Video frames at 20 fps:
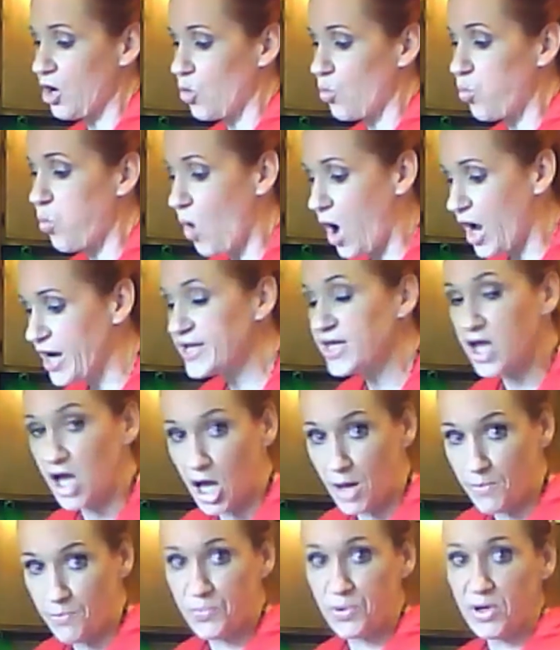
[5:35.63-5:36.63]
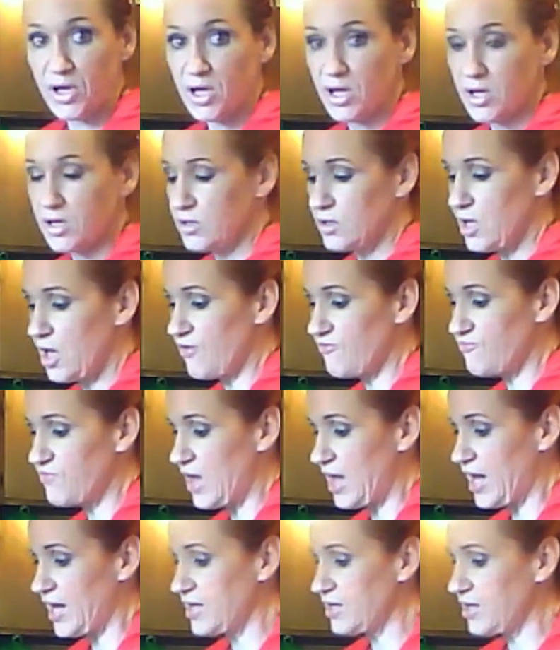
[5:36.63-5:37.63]
1 cup of
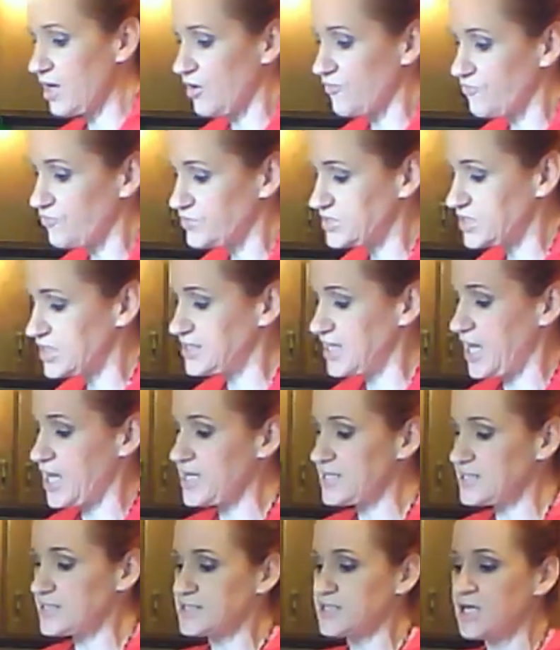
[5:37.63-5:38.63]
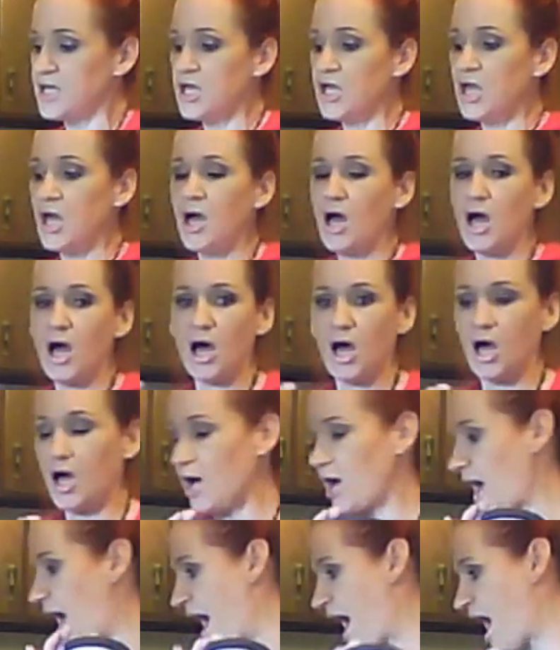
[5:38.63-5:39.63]
the dates,
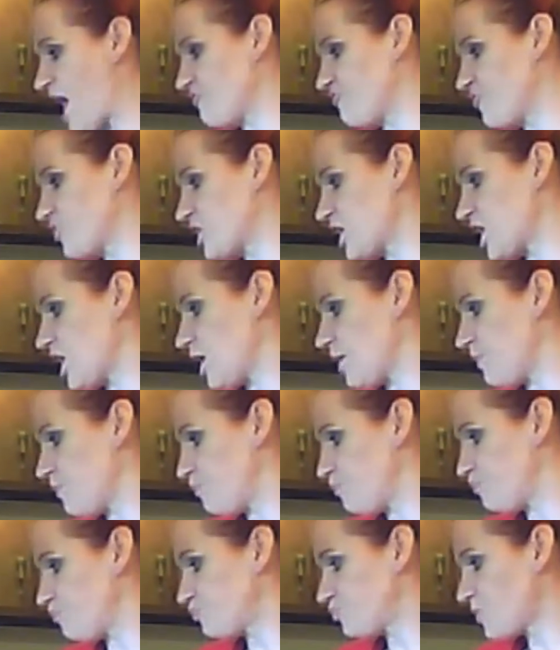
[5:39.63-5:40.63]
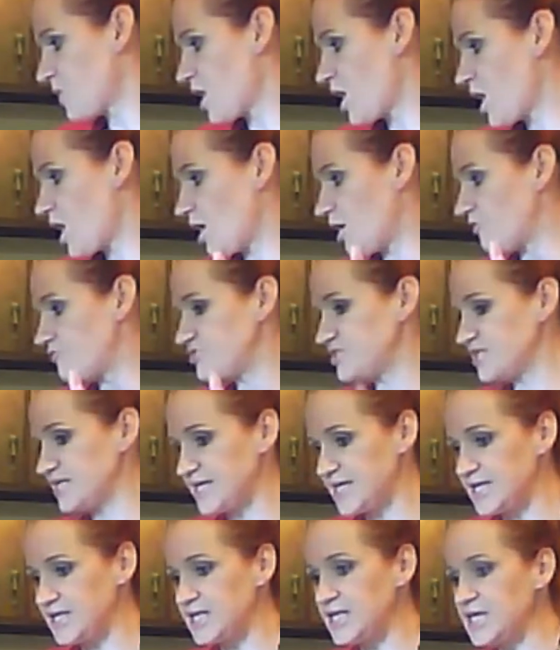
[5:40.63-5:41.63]
half a cup of
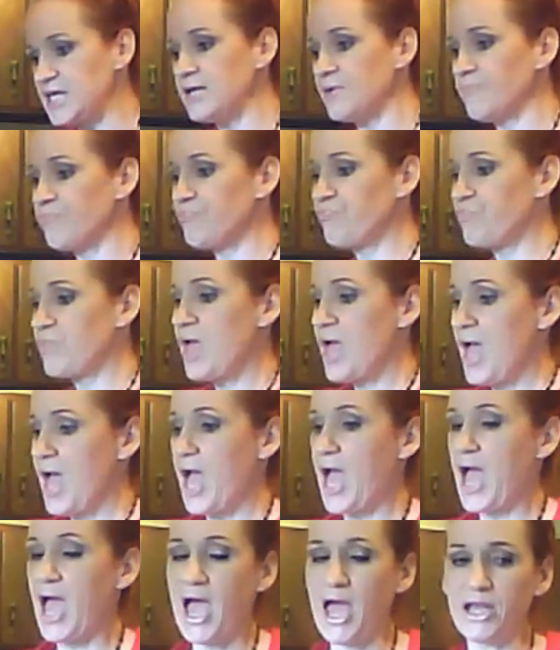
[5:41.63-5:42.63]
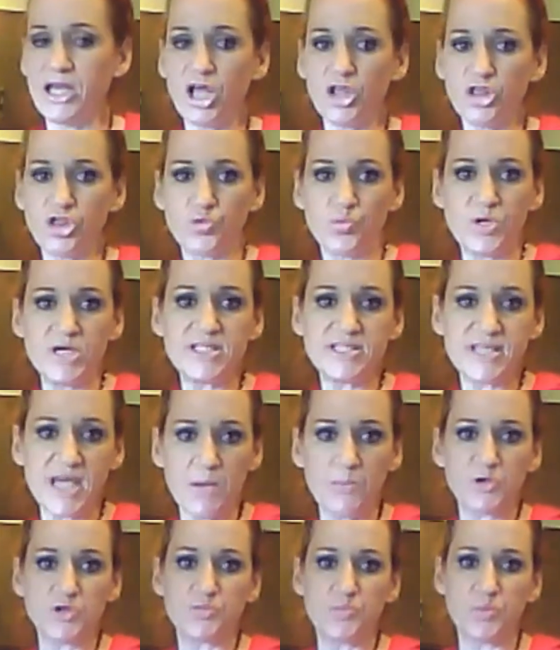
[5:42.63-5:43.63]
tahini, and 3
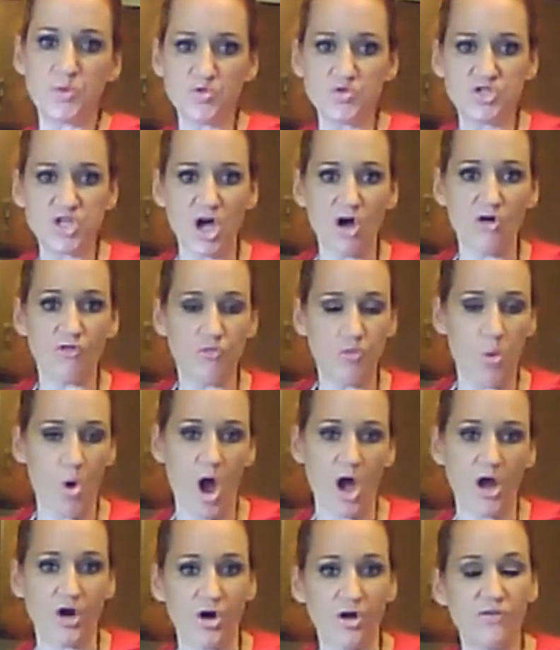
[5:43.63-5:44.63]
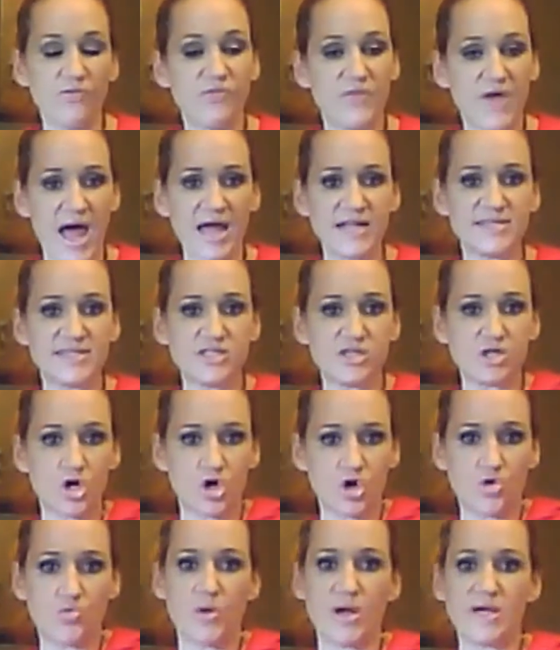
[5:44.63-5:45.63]
tablespoons of water. That's
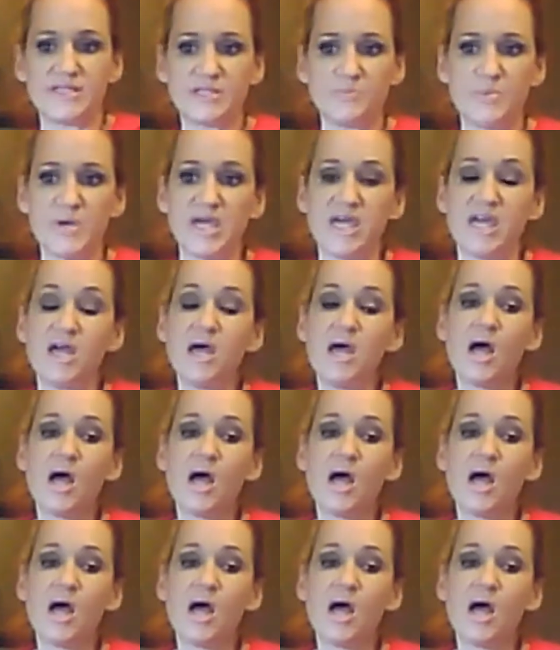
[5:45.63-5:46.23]
her recipe.